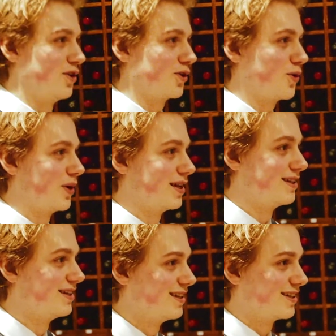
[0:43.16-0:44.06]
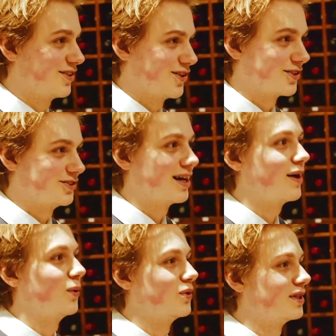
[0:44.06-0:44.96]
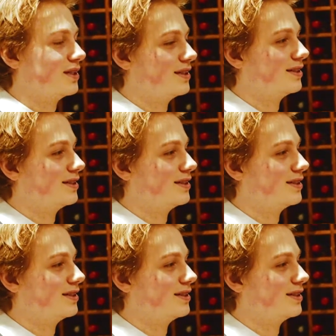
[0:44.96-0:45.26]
progressed to bar supervisor and